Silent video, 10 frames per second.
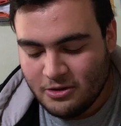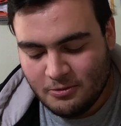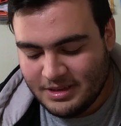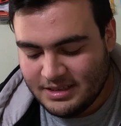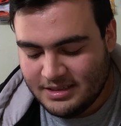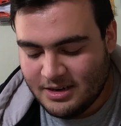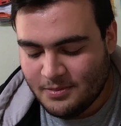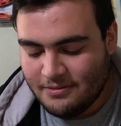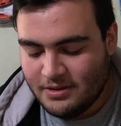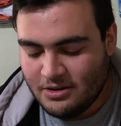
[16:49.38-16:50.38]
You don't really see it in
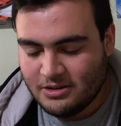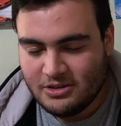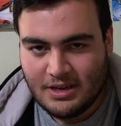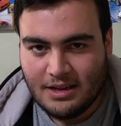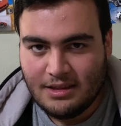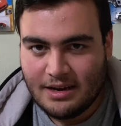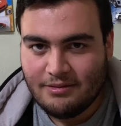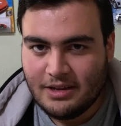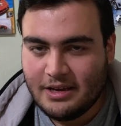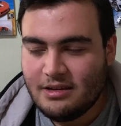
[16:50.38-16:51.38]
my video because there's not a lot
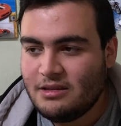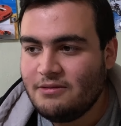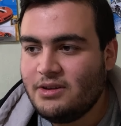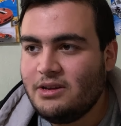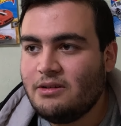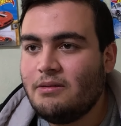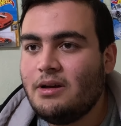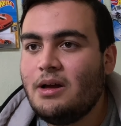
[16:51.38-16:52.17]
of light in the video,